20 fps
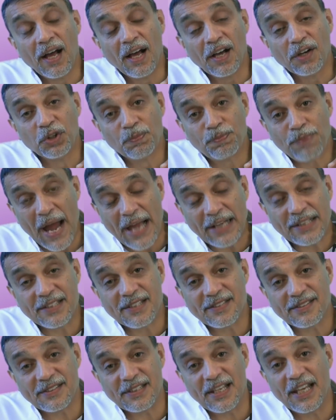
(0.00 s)
who
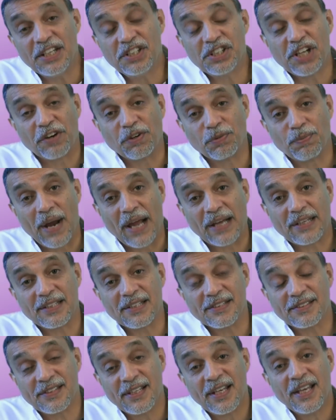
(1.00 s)
practice in general
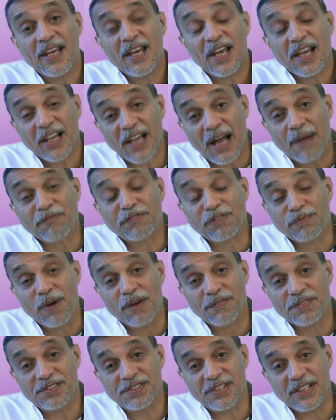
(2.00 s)
practice come from
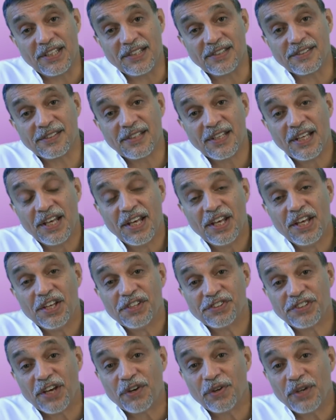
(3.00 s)
overseas.
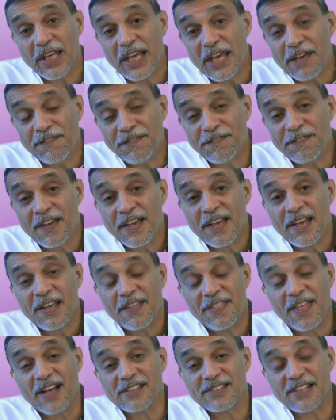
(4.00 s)
So if
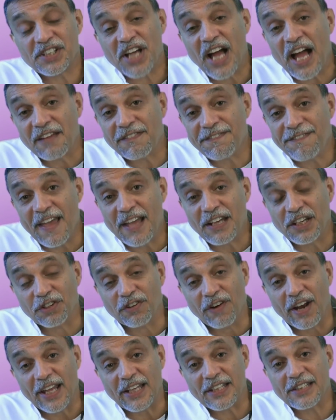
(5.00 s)
there are such high
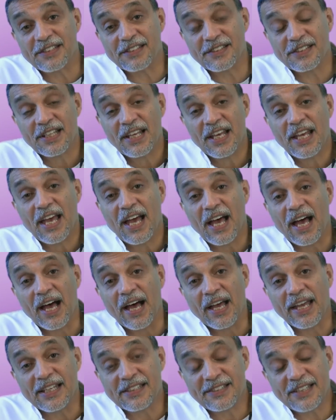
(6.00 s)
failure rates
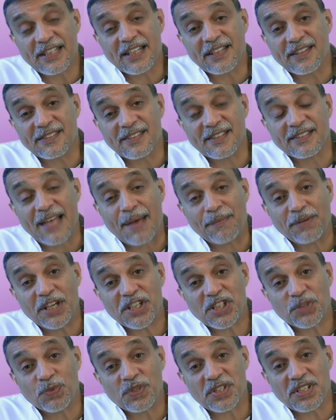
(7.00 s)
in sitting this
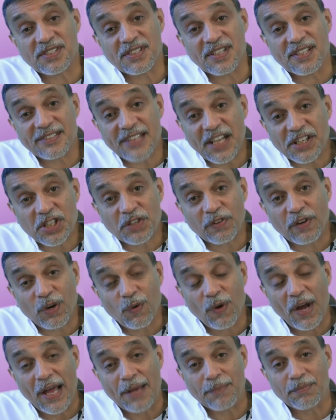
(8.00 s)
examination, which is an essential
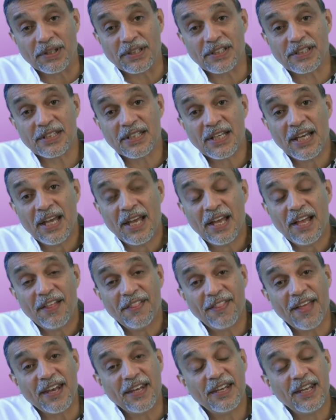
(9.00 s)
requirement,
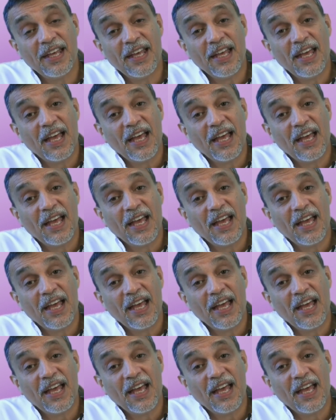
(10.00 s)
then